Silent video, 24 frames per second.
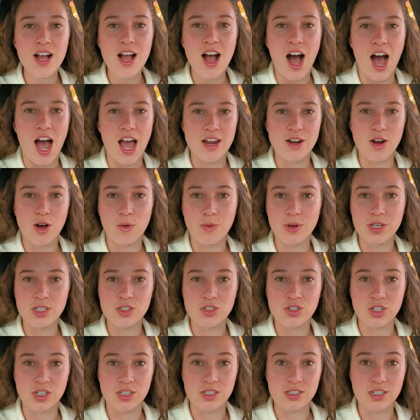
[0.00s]
I'd always
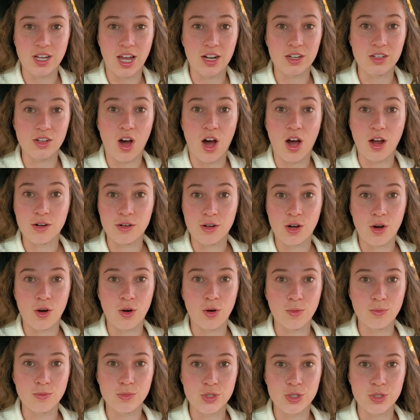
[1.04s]
just had gone
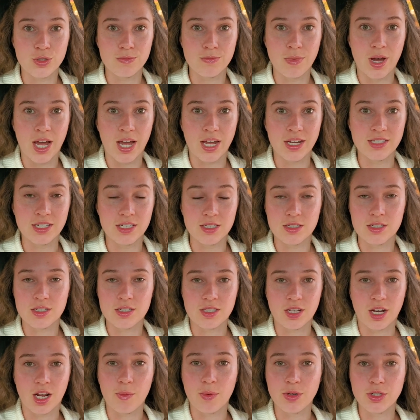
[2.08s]
home to my dentist
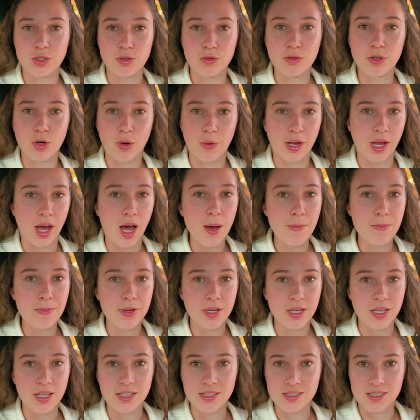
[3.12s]
that I went to growing up
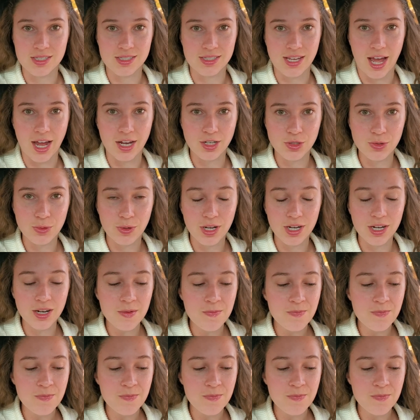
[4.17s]
in Saskatchewan.